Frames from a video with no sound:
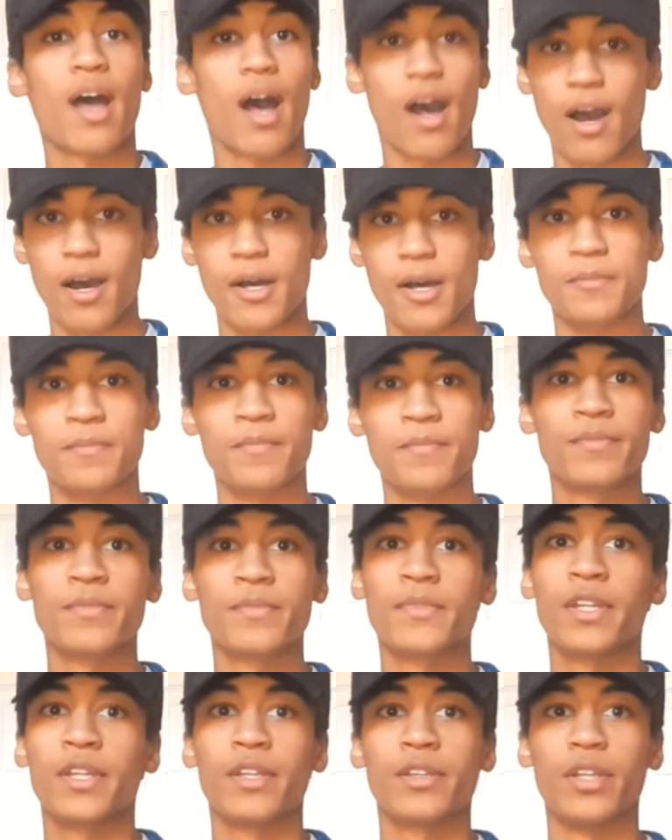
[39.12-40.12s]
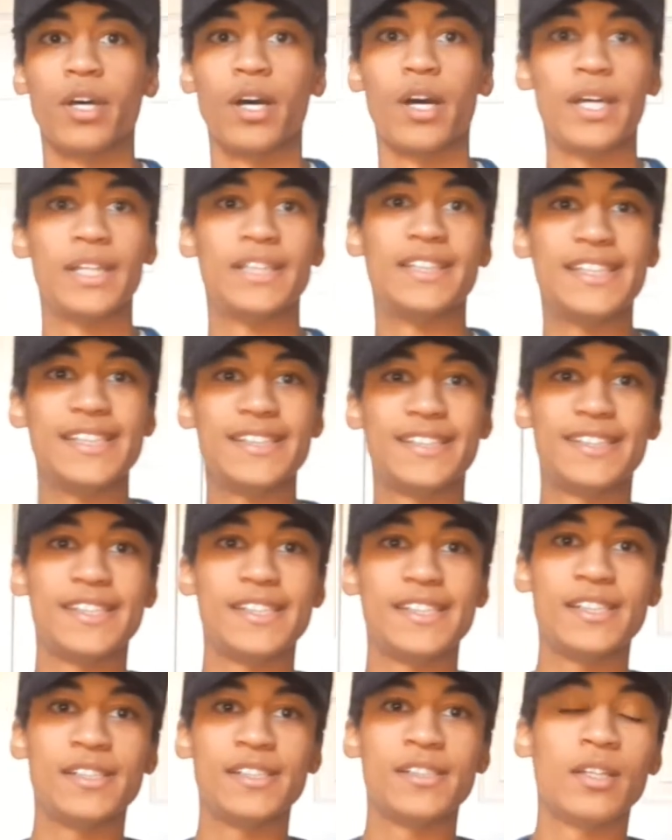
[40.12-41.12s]
um, the
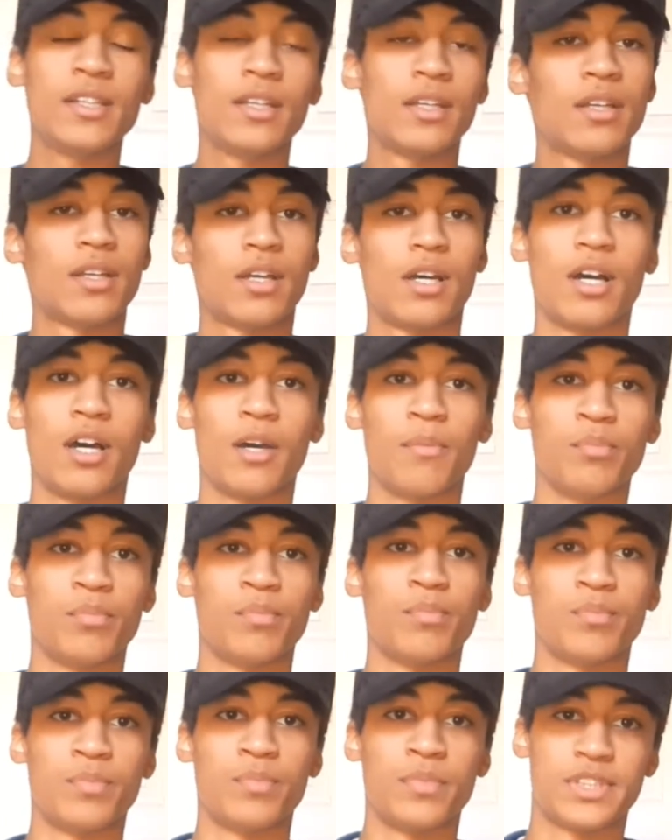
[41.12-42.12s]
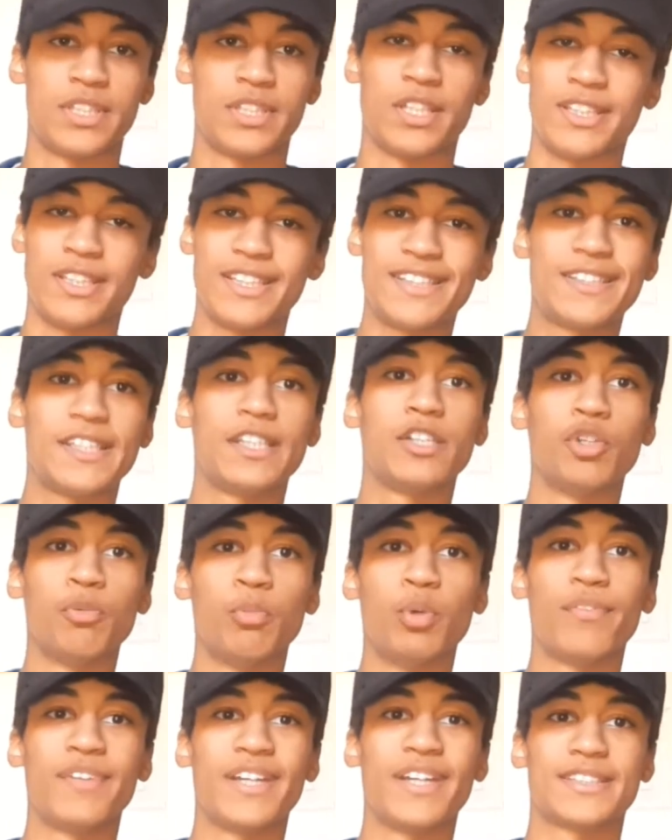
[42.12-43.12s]
DC, um, the DCU
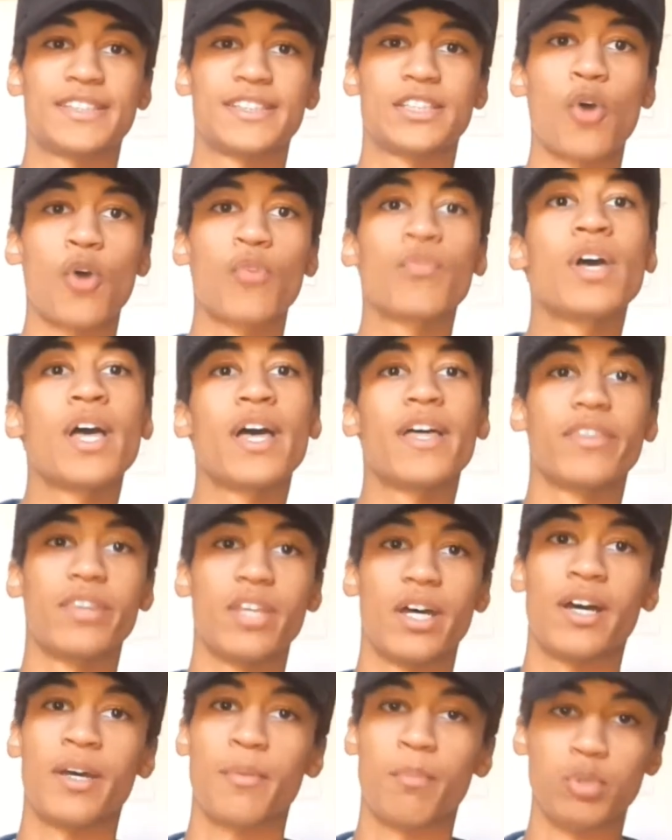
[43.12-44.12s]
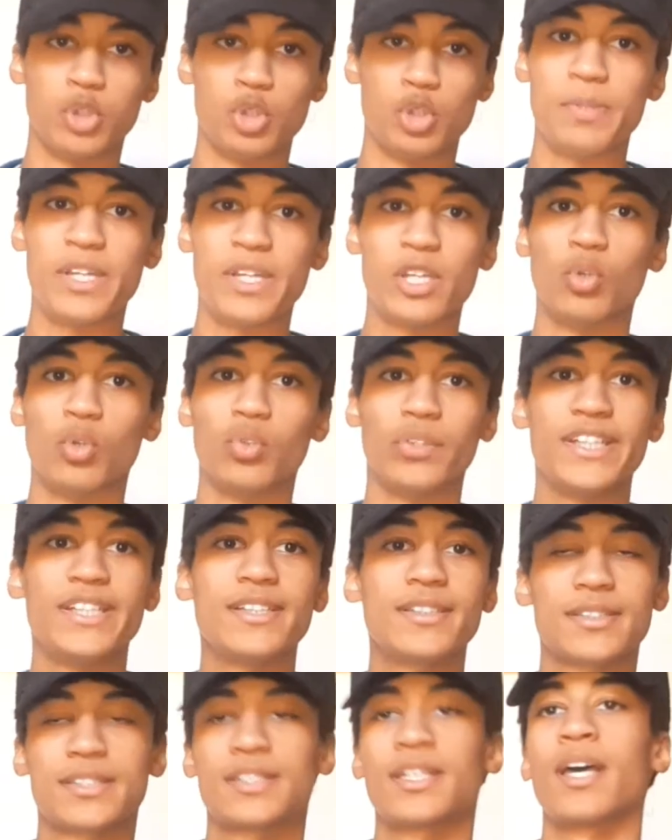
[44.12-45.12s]
movie itself, the Blue Beetle
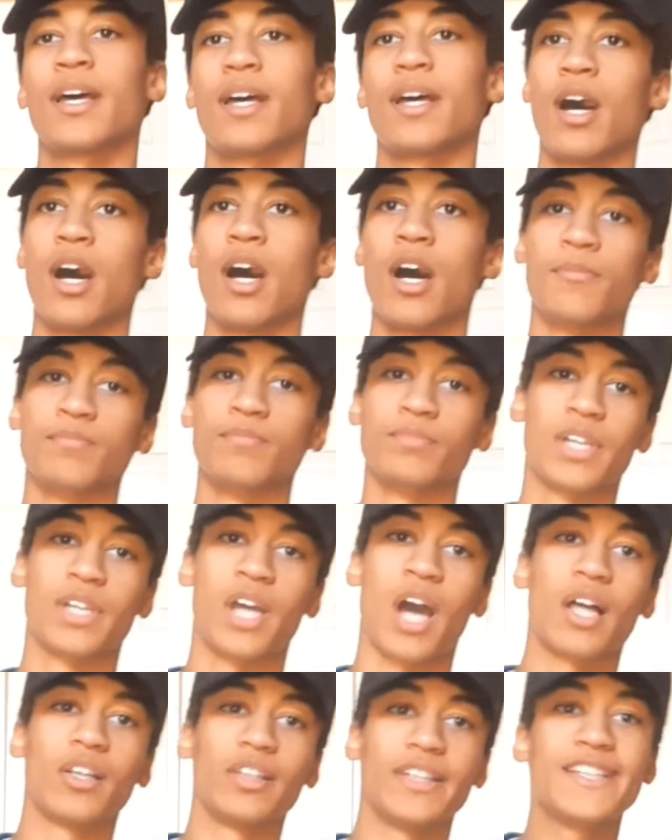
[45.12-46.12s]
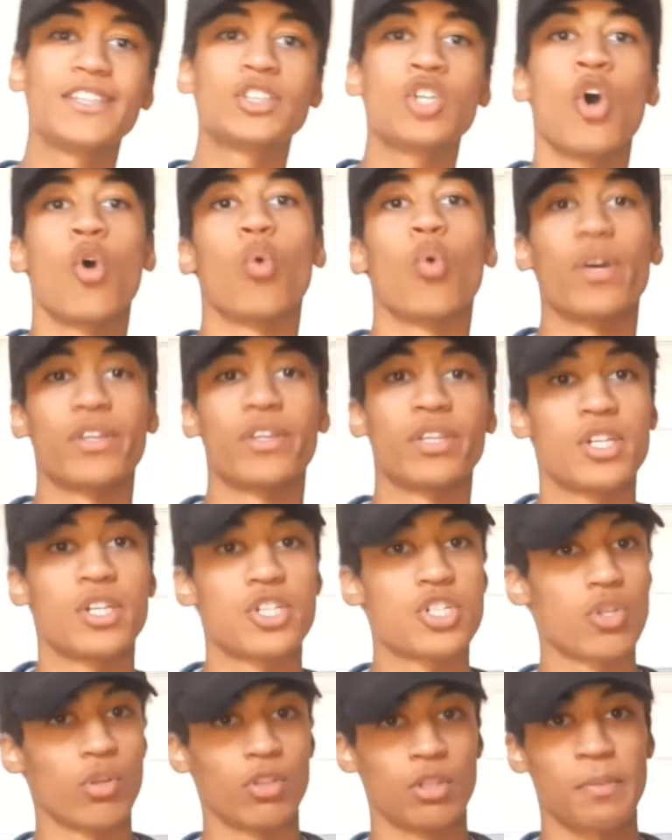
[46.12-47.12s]
leaks um, that got leaked with
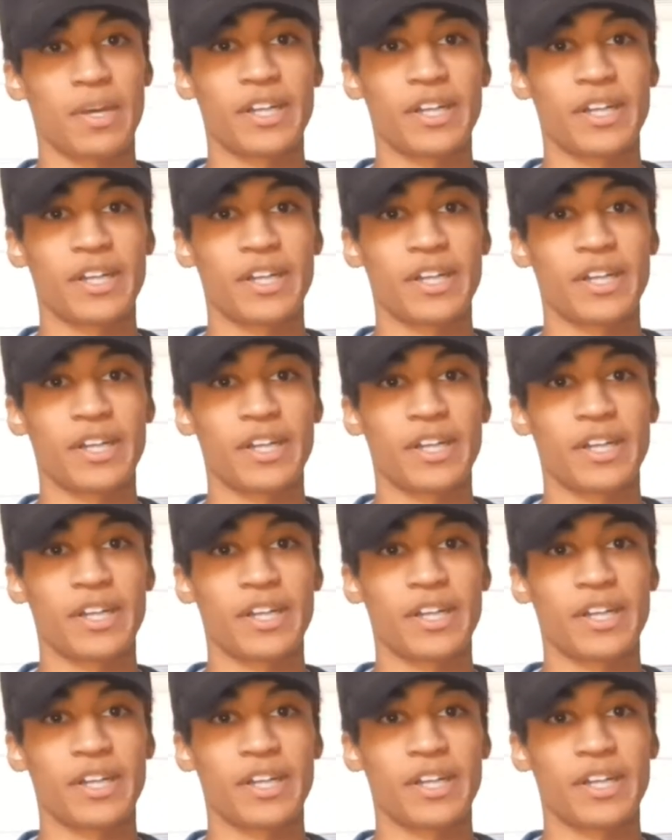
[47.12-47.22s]
Xolo